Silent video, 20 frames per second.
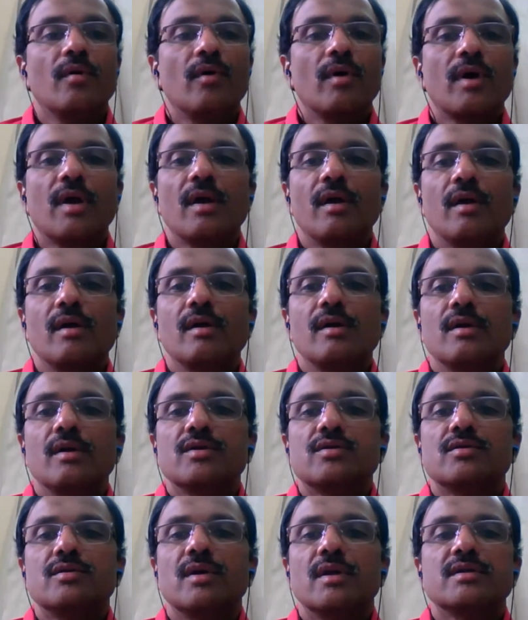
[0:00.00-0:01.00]
Okay,
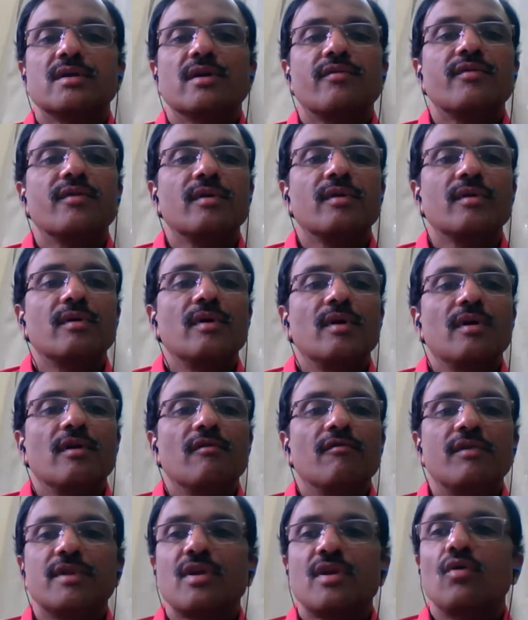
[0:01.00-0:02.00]
so that is often
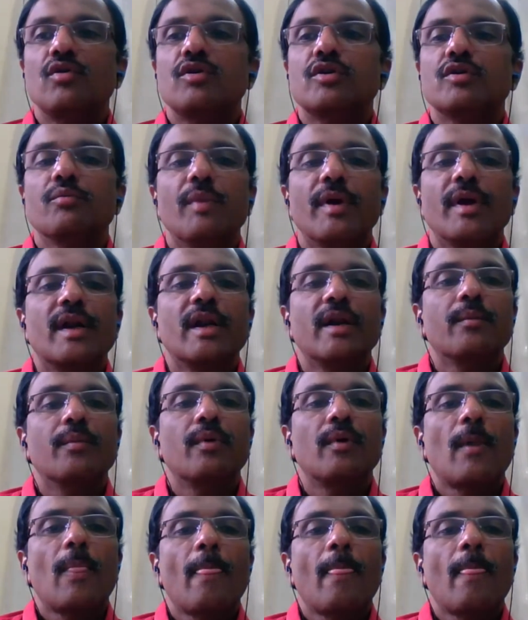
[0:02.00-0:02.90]
without midrib.